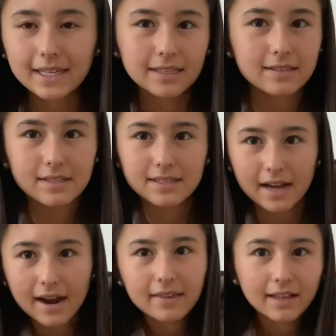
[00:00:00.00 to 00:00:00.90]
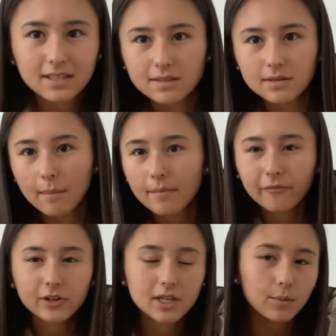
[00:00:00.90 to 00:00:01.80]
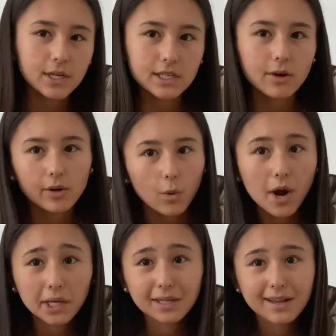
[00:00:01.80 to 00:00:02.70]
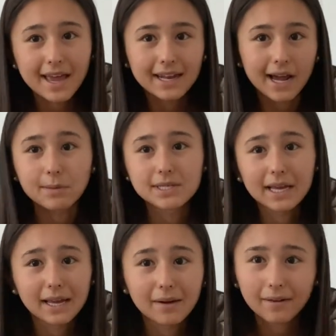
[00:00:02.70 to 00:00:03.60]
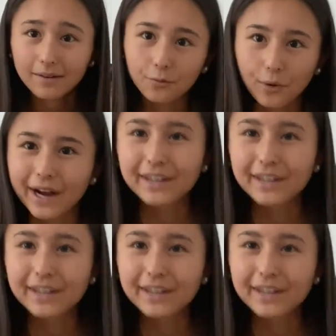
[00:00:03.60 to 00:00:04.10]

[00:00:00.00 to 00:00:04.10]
like design that's some, for some reason no one wanted and I was like, why